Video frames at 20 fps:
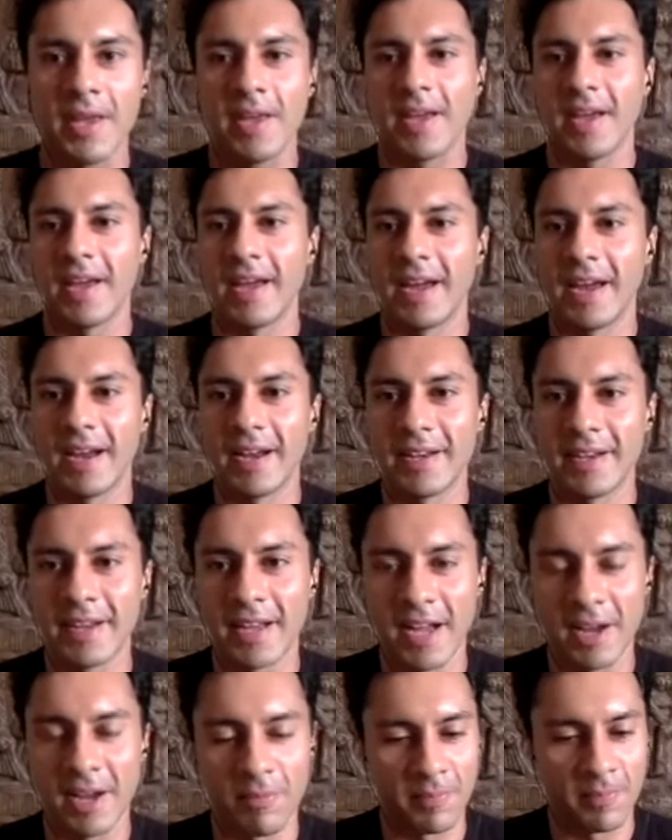and
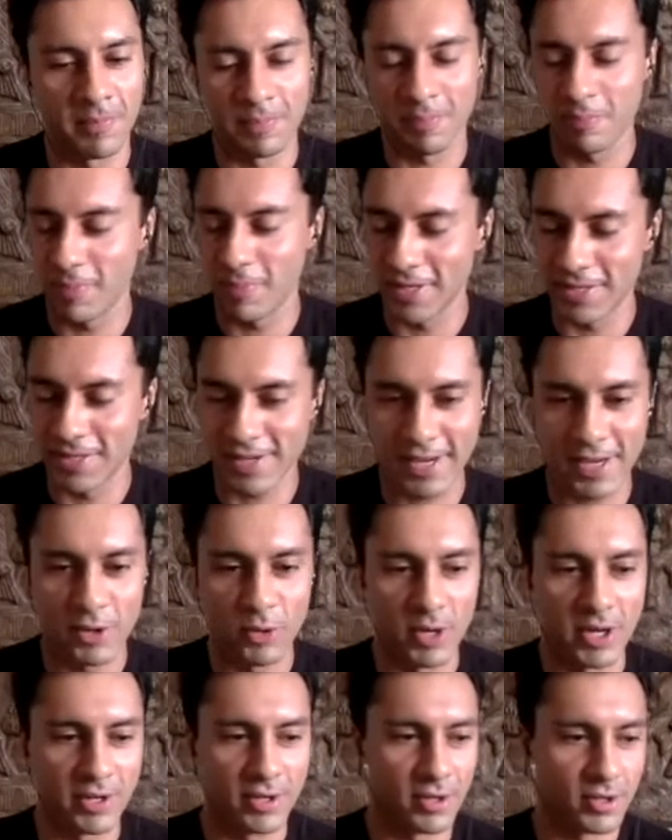I'm basically
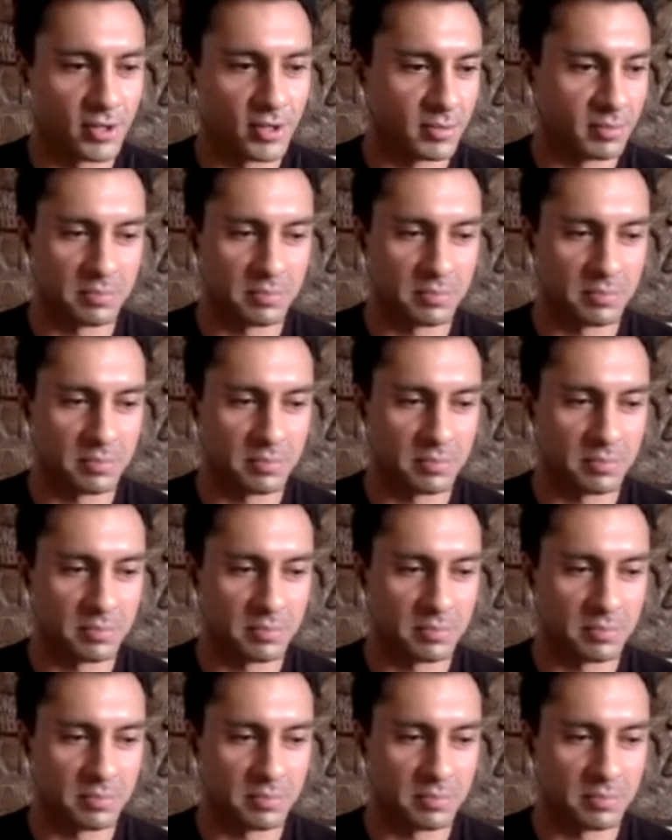going to